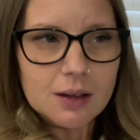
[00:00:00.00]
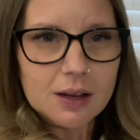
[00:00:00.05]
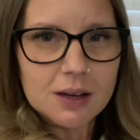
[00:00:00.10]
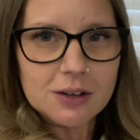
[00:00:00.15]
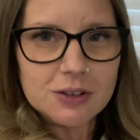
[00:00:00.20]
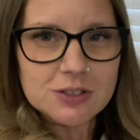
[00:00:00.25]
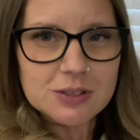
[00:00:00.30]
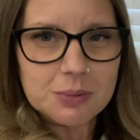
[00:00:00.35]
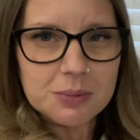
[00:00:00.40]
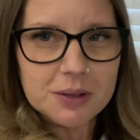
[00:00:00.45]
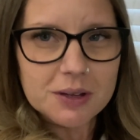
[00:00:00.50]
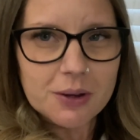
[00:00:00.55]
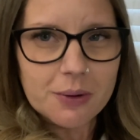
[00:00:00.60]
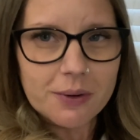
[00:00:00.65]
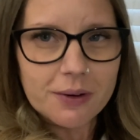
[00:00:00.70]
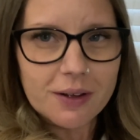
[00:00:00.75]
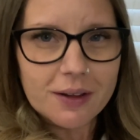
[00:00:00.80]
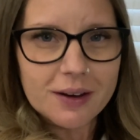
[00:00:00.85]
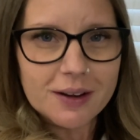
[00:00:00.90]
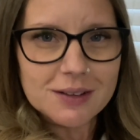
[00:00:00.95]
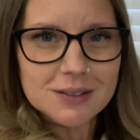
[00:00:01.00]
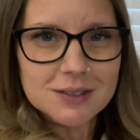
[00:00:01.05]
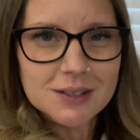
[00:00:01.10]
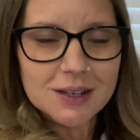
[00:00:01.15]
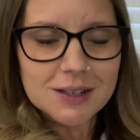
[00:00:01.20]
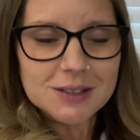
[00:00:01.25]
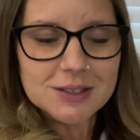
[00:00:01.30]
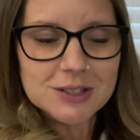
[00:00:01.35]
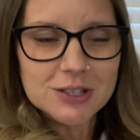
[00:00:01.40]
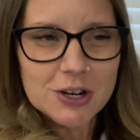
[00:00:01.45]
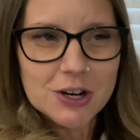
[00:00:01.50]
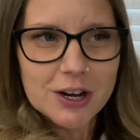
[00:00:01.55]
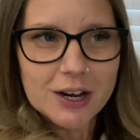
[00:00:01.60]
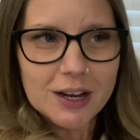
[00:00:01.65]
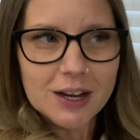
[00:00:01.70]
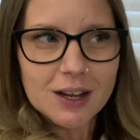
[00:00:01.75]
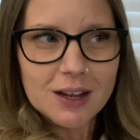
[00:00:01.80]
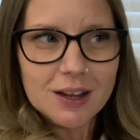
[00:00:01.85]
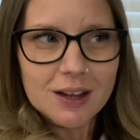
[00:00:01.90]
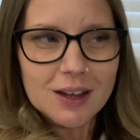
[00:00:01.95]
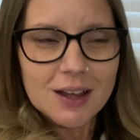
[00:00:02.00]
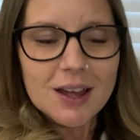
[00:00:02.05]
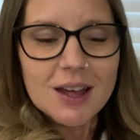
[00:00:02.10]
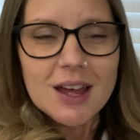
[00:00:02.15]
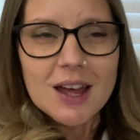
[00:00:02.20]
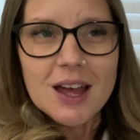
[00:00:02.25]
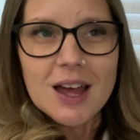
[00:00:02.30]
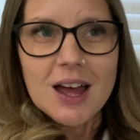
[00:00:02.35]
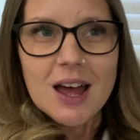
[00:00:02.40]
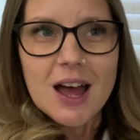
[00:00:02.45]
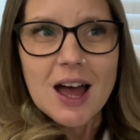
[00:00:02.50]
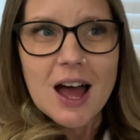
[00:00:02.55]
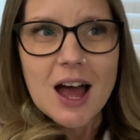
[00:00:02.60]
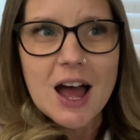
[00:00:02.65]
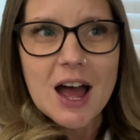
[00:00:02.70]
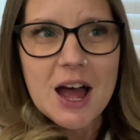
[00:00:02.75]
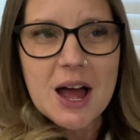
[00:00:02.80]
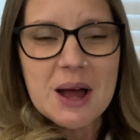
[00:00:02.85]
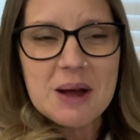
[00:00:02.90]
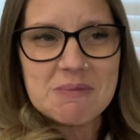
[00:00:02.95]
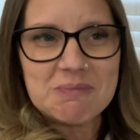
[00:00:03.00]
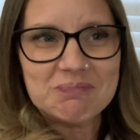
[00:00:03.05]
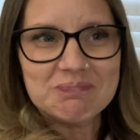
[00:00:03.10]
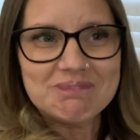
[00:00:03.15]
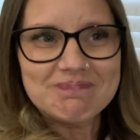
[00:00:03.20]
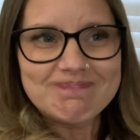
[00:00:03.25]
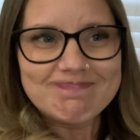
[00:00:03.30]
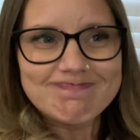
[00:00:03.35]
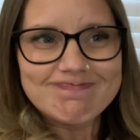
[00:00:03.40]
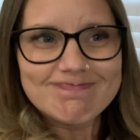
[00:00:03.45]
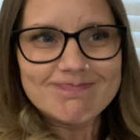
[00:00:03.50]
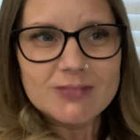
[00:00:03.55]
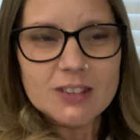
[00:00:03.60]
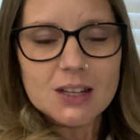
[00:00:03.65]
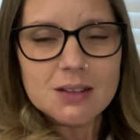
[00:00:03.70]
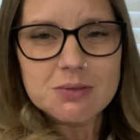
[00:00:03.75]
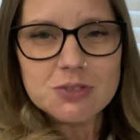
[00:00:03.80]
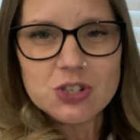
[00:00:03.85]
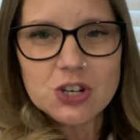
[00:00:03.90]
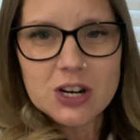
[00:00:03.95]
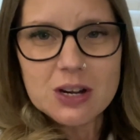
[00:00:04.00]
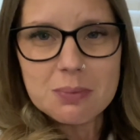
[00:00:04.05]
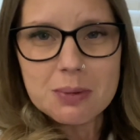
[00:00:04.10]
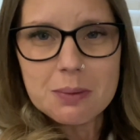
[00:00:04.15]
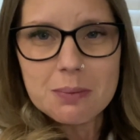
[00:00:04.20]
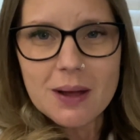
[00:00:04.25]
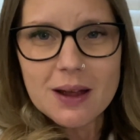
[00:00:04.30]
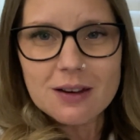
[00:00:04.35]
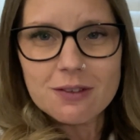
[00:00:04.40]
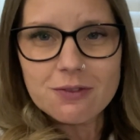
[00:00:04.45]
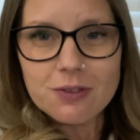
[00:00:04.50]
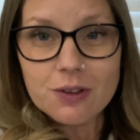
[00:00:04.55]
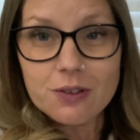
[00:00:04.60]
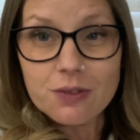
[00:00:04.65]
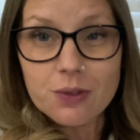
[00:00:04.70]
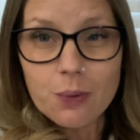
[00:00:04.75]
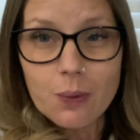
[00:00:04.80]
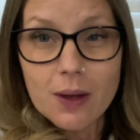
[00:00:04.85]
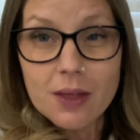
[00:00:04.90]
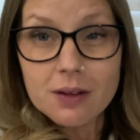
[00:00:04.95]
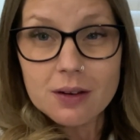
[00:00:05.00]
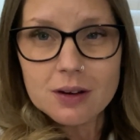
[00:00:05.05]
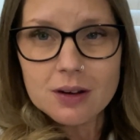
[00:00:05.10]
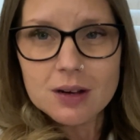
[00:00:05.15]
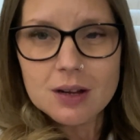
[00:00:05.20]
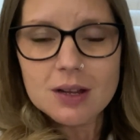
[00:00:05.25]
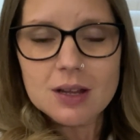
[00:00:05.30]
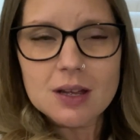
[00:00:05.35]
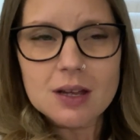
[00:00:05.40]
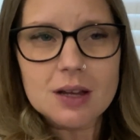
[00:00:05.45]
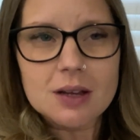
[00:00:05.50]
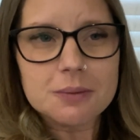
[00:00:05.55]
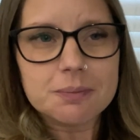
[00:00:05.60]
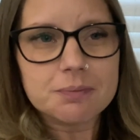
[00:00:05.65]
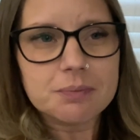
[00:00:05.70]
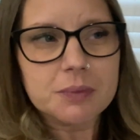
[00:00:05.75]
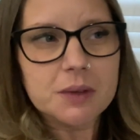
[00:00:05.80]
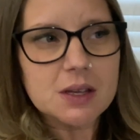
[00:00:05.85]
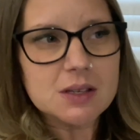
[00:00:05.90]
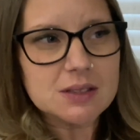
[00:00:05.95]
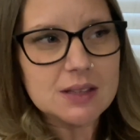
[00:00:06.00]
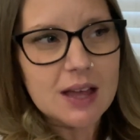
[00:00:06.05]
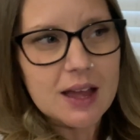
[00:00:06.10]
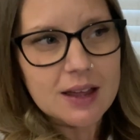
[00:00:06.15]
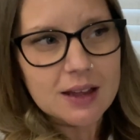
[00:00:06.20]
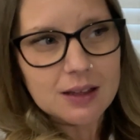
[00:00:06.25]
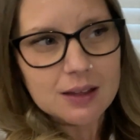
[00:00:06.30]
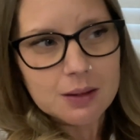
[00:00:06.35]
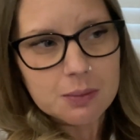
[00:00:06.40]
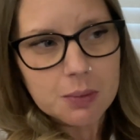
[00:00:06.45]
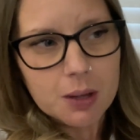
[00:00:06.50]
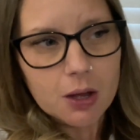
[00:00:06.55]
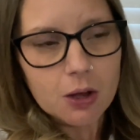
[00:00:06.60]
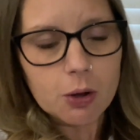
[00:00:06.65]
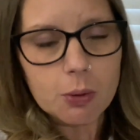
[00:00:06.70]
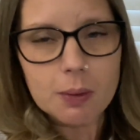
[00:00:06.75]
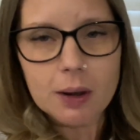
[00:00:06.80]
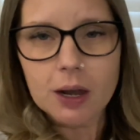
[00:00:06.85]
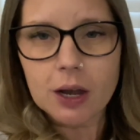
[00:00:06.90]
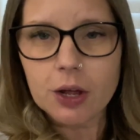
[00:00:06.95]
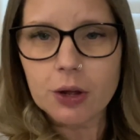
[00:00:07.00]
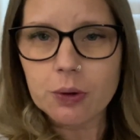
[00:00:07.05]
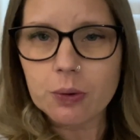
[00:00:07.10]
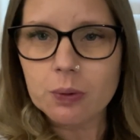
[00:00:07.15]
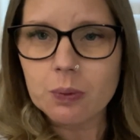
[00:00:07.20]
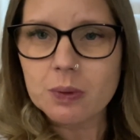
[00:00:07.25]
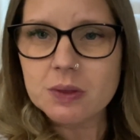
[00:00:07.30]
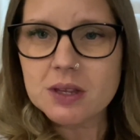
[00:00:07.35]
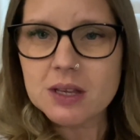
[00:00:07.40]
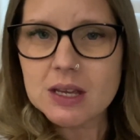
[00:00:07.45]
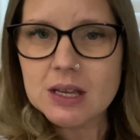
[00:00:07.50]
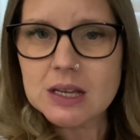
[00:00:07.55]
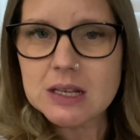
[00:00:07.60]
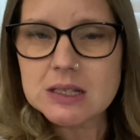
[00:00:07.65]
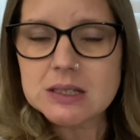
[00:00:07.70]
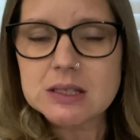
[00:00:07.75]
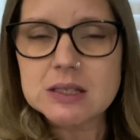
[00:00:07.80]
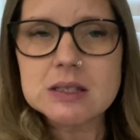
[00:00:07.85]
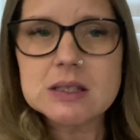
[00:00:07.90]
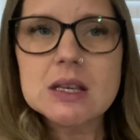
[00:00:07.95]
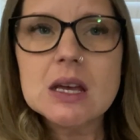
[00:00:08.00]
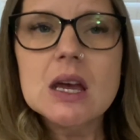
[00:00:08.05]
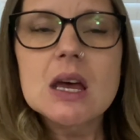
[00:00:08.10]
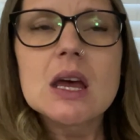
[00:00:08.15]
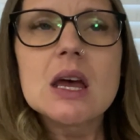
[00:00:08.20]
something going on outside. Sorry. Trying to be mindful of the weather because I am home alone with the kids.